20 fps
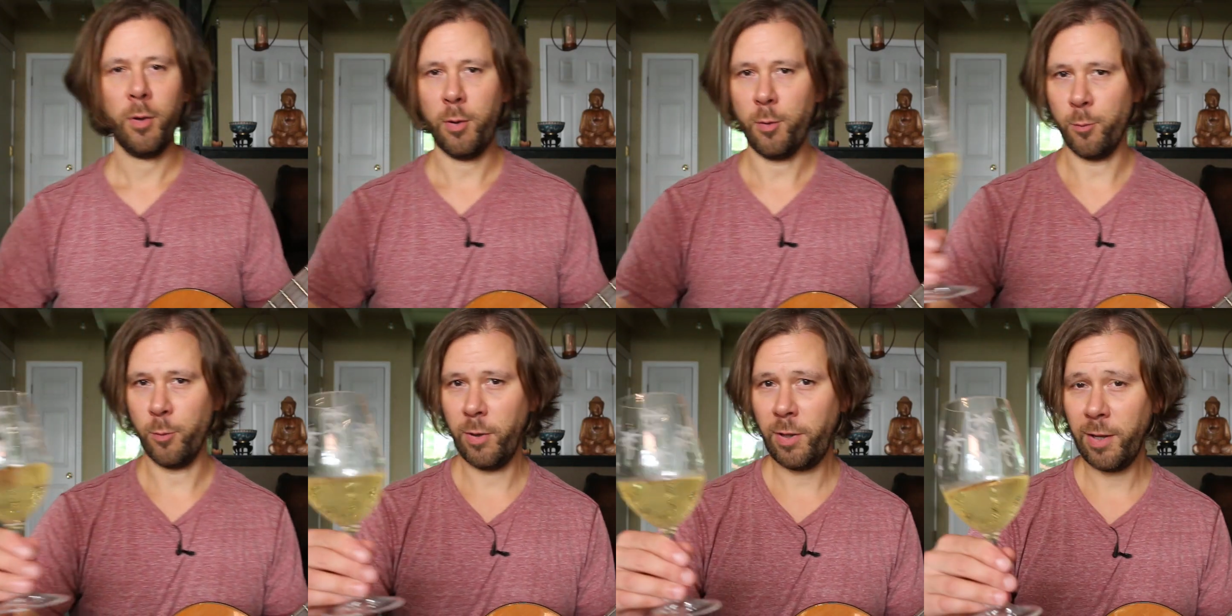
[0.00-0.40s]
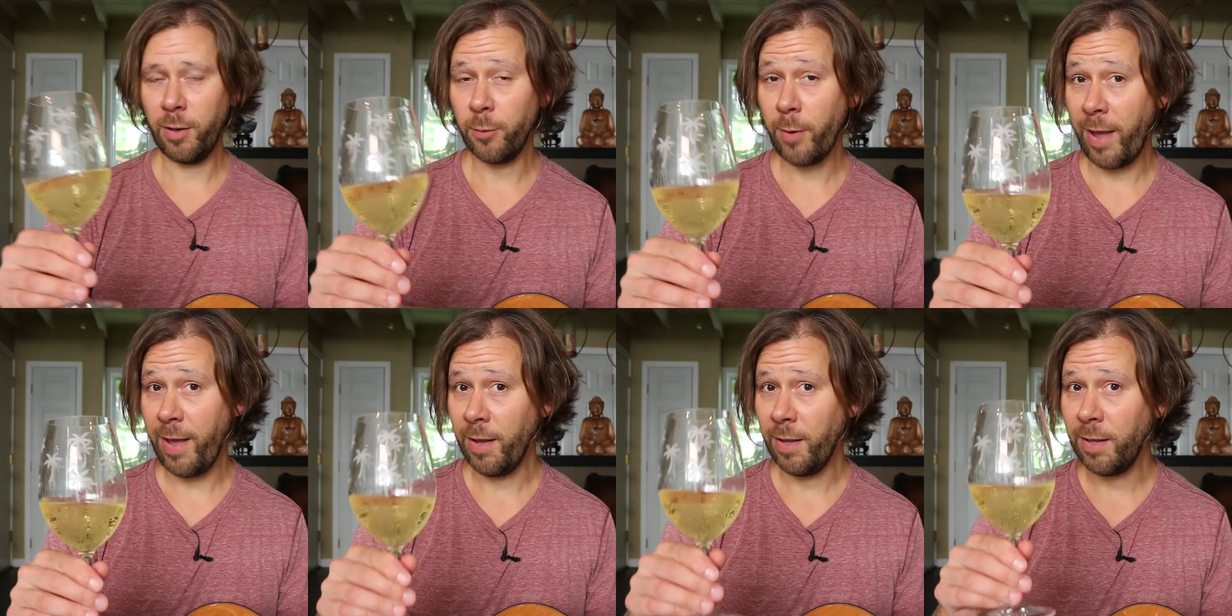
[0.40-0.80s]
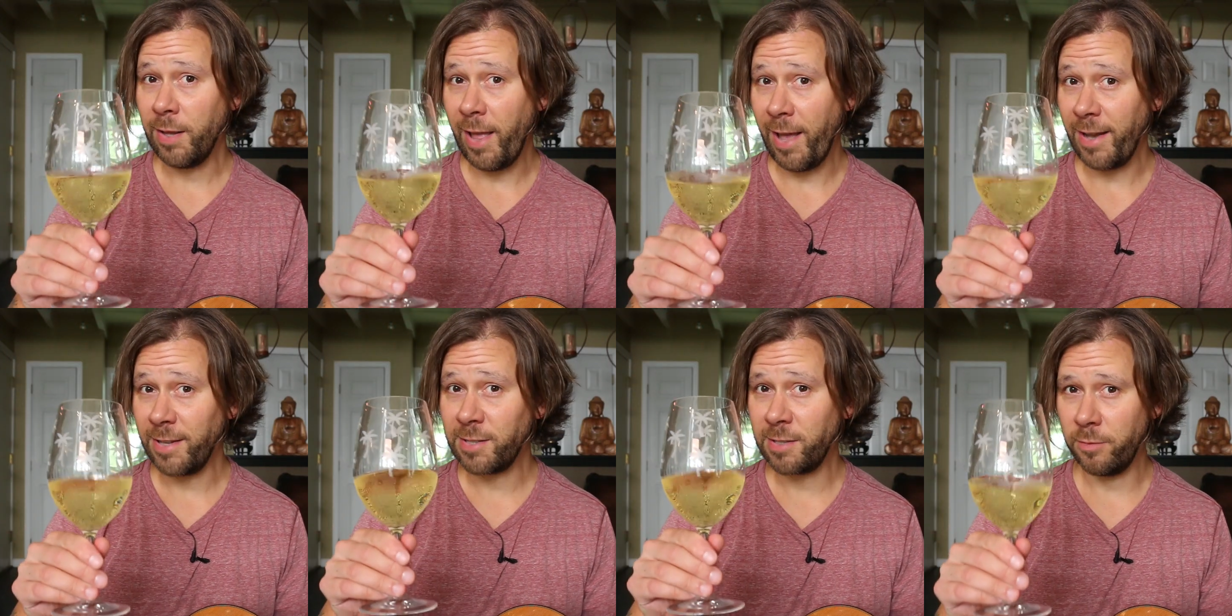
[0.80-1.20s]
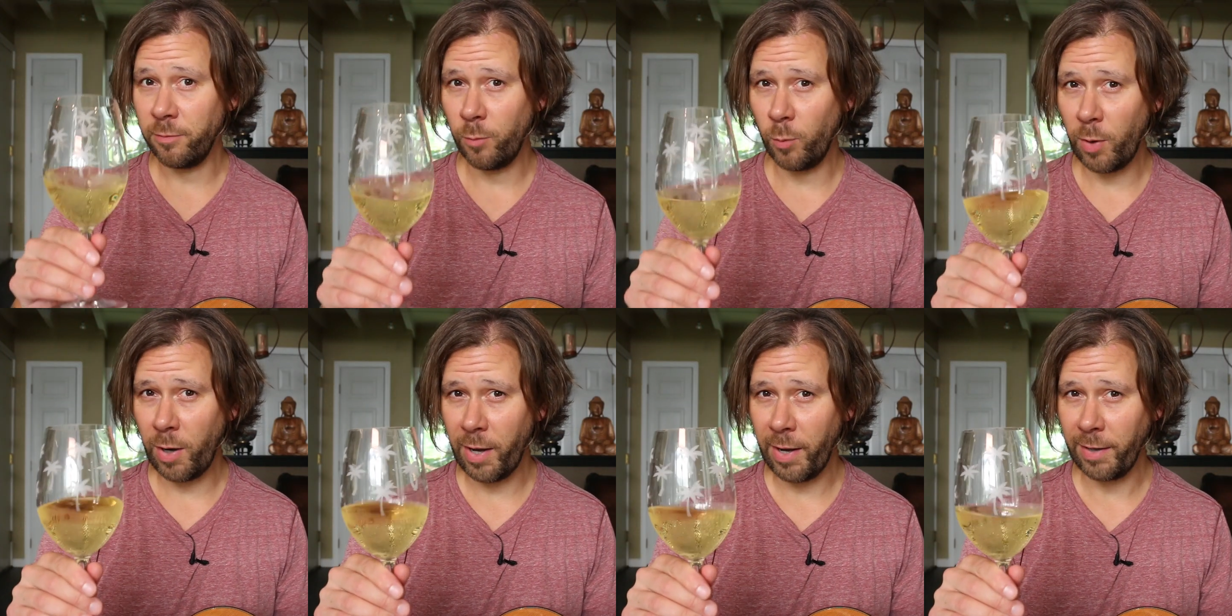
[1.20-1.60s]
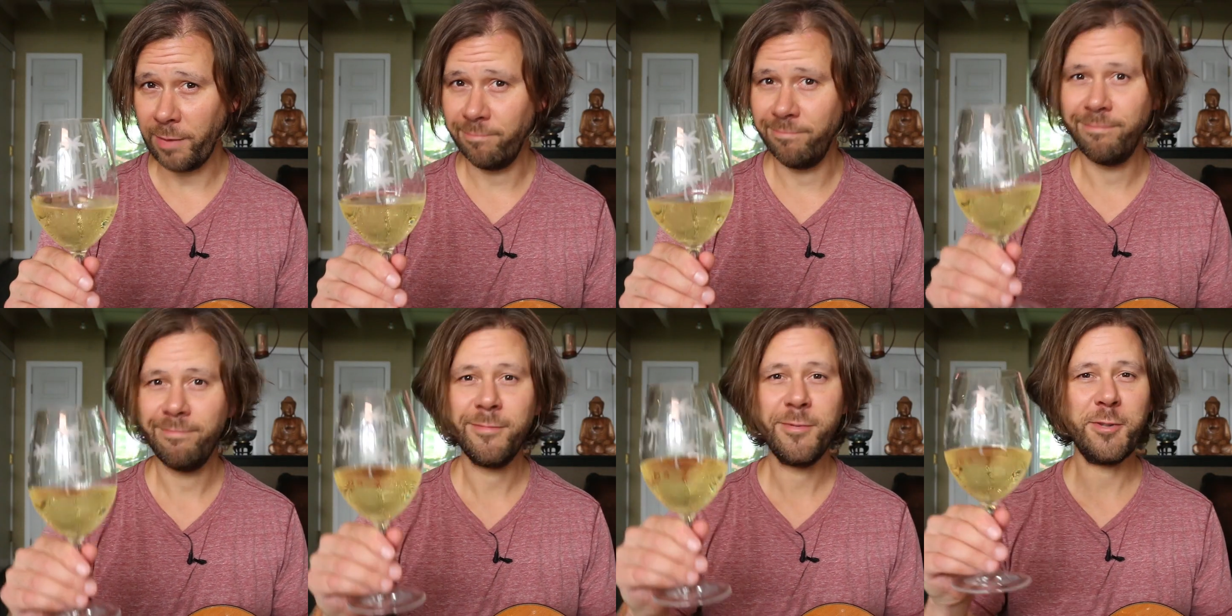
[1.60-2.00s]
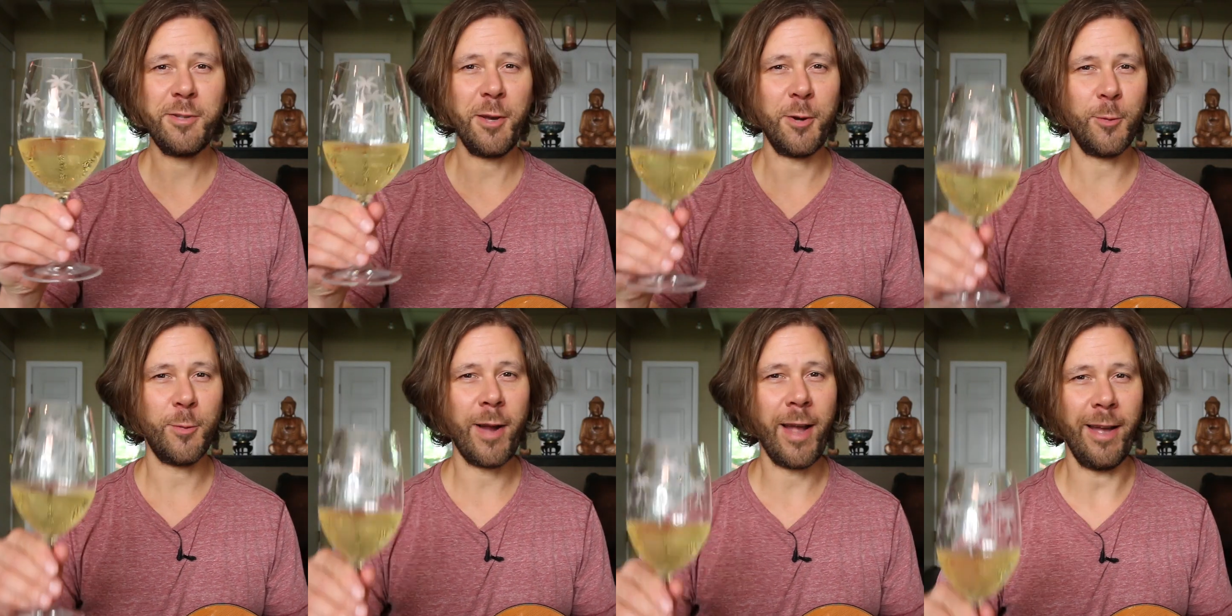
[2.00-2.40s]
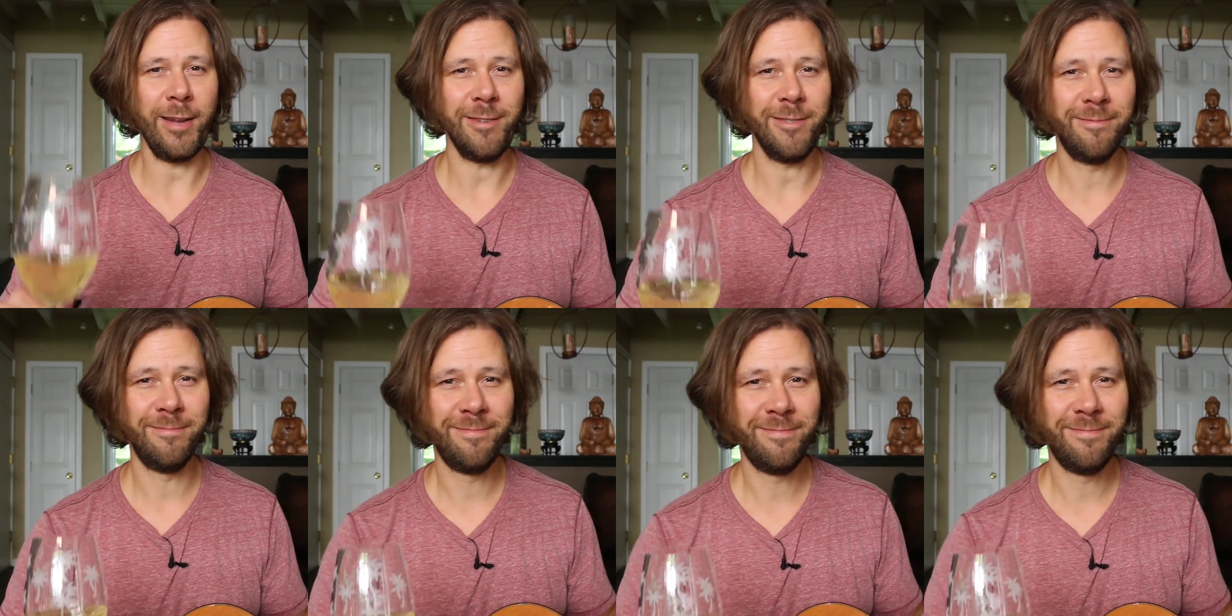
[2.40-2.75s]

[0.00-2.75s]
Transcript: a really great glass of wine. Stick around.